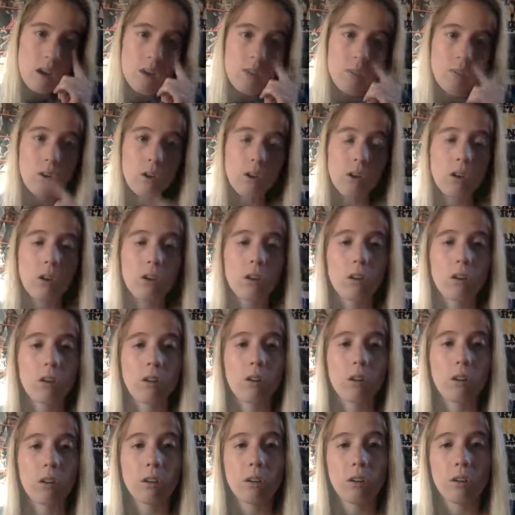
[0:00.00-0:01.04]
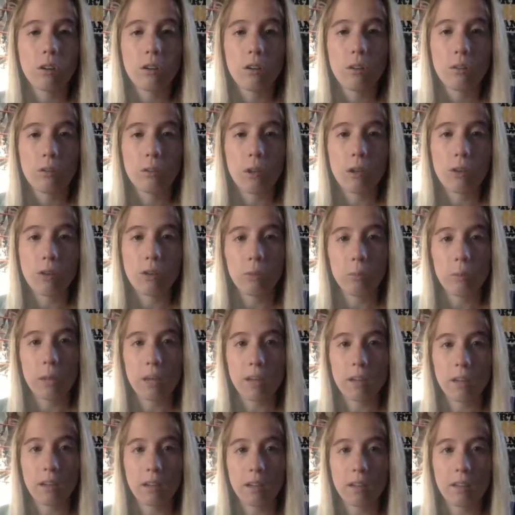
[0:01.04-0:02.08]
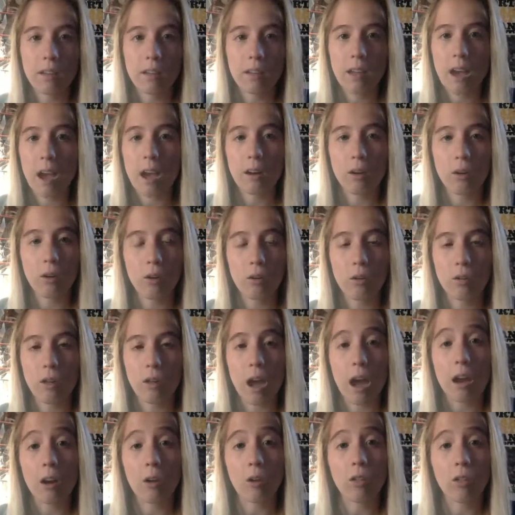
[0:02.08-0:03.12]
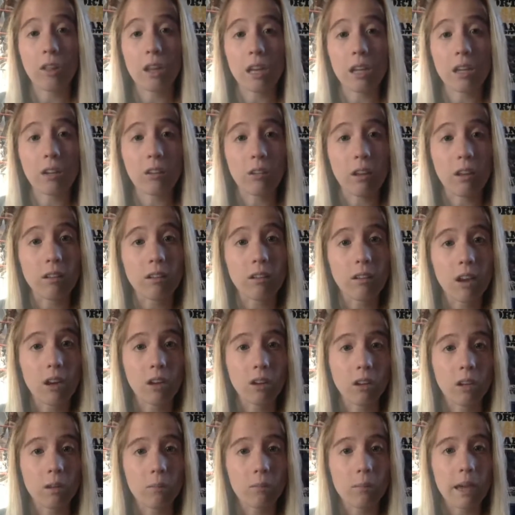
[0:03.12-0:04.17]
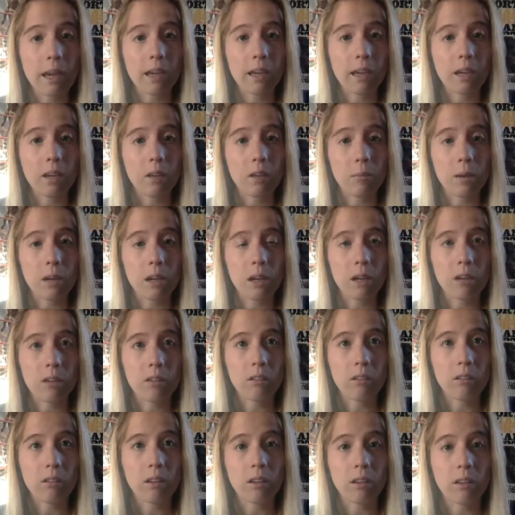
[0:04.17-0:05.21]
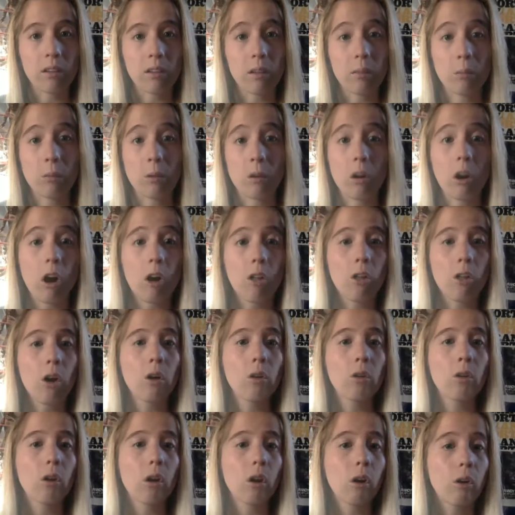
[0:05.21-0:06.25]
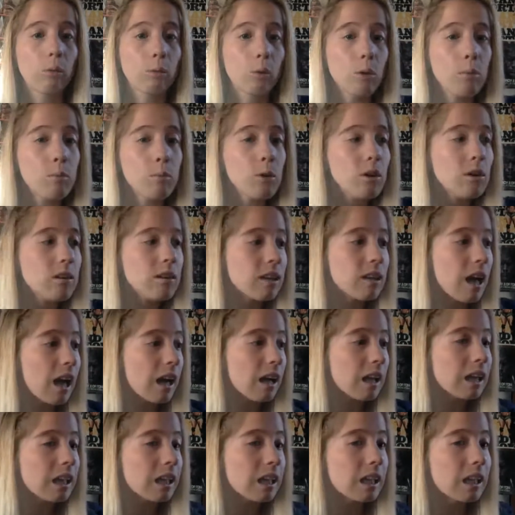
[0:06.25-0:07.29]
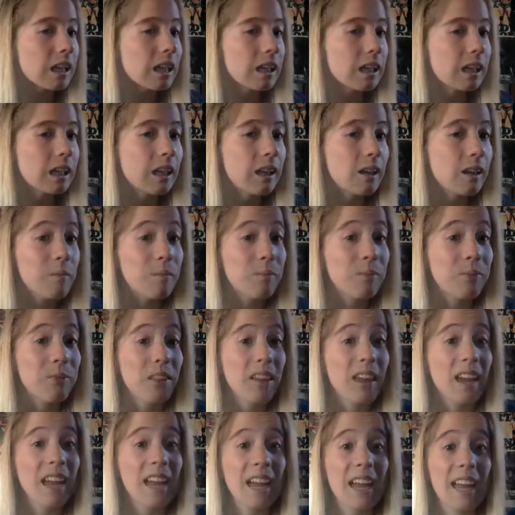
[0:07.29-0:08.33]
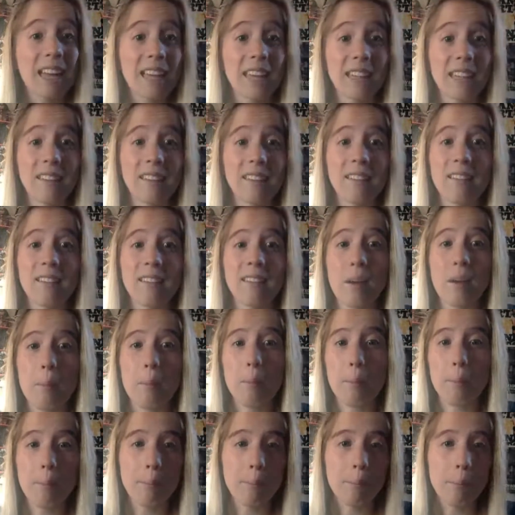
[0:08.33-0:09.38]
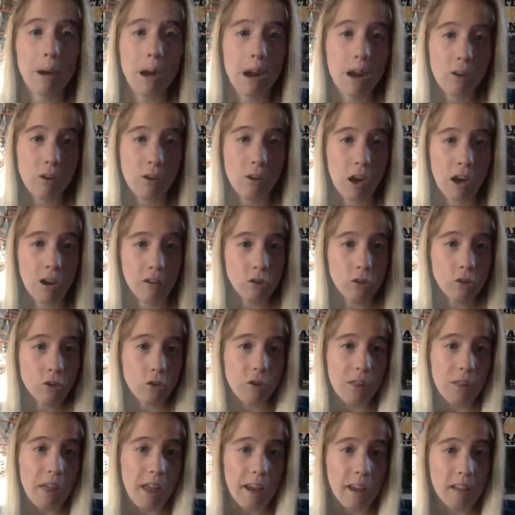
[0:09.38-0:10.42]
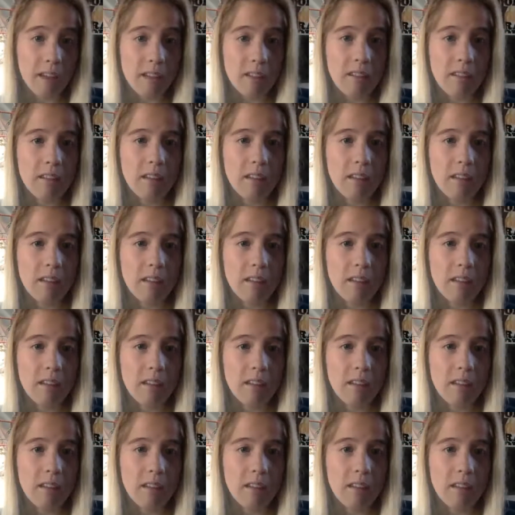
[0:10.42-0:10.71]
for WrestleMania, because I don't think he'll necessarily make an appearance in December, although there are rumors that he is, but I don't know how true that is.